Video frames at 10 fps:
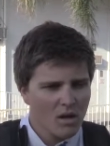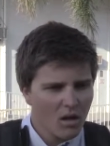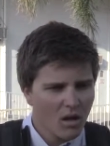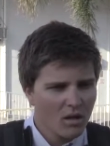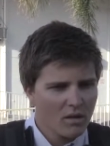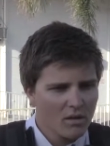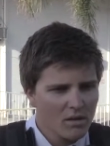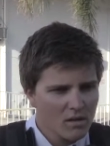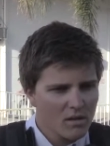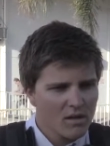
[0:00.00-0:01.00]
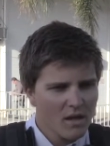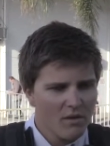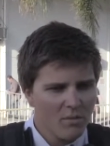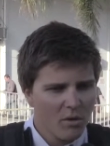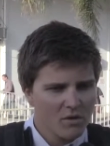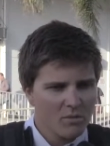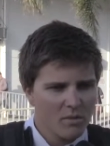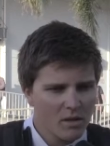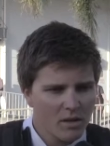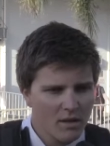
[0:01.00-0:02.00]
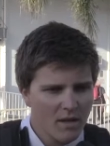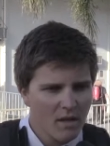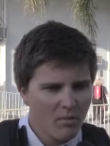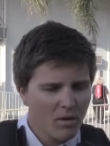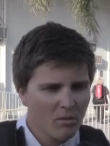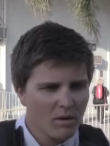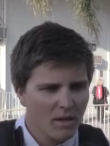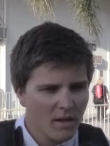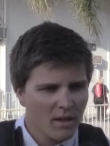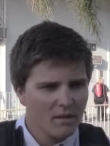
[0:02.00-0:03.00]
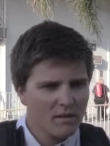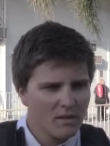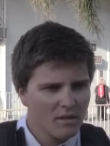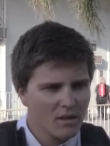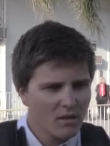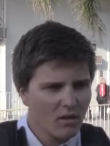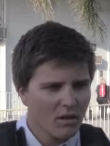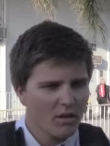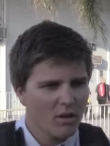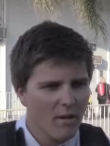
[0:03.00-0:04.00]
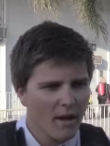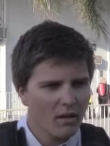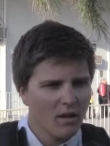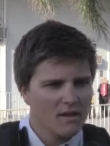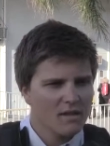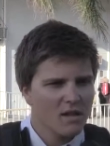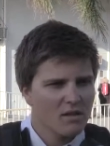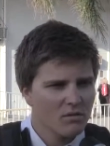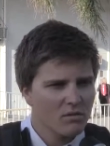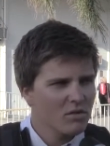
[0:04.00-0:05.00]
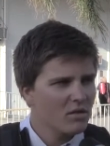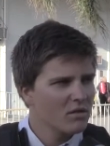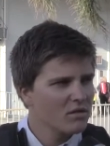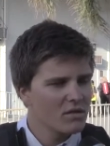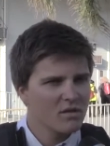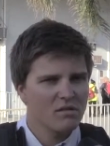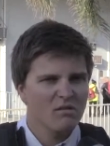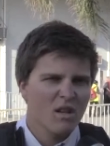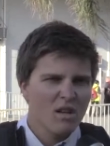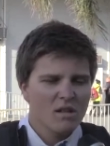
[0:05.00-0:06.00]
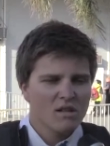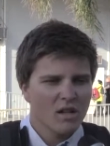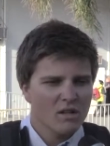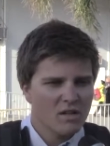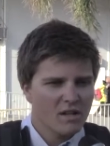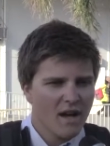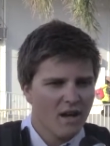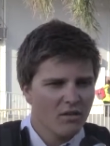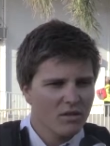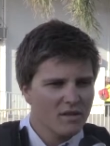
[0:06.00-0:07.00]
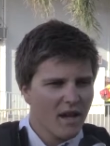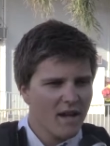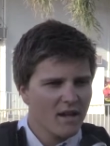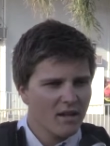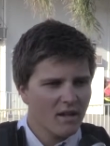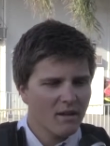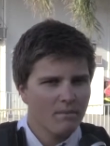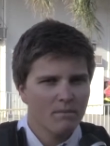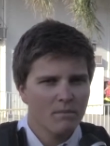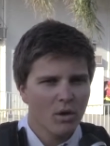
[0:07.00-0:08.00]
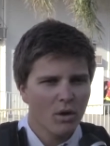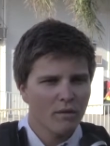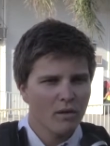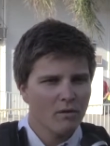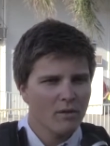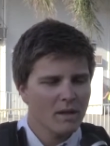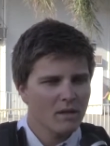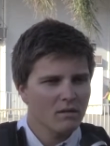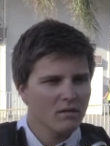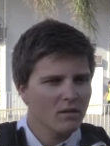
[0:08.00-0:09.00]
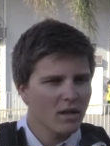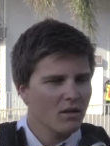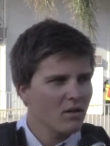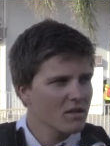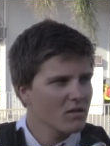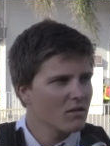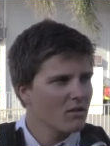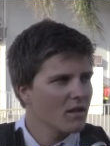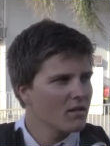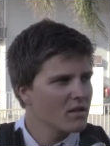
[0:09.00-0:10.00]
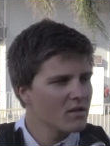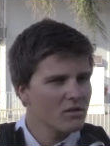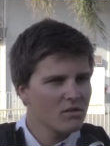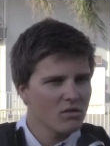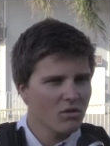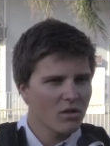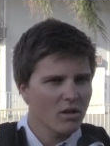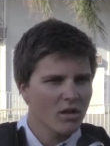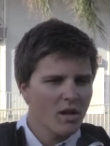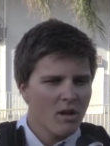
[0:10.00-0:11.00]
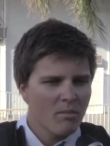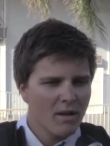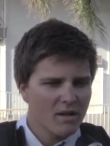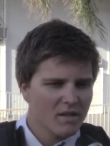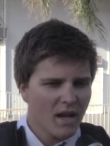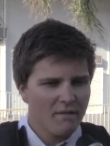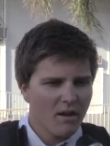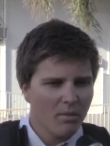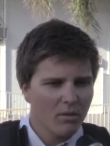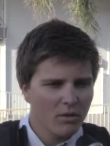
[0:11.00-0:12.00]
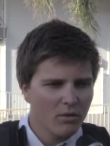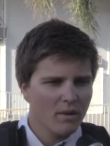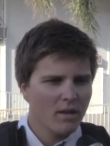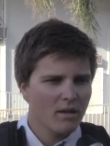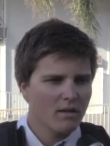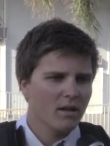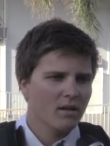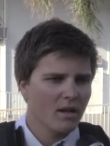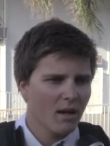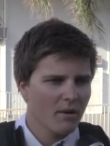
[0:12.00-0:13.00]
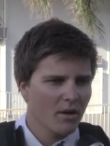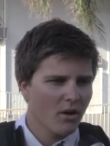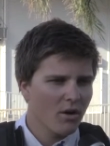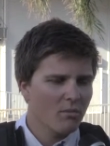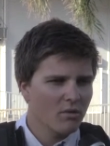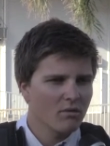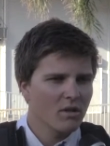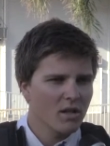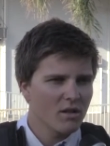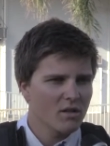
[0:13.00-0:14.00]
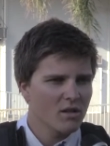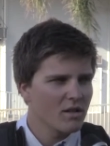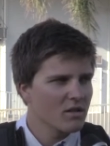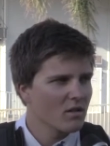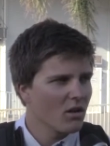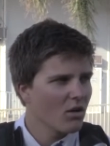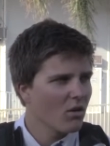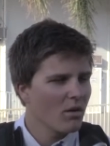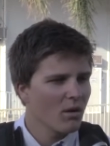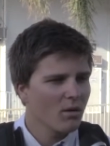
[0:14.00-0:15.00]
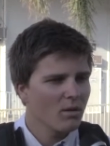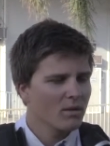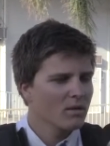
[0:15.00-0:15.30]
Oh, there's every possibility there, but we uh, did kind of go back last start, so we sort of just sussed it out on the day, and um, hopefully we can get a nice little run. He's sort of better saved up a little bit, and then coming home, and he usually hits the line quite well.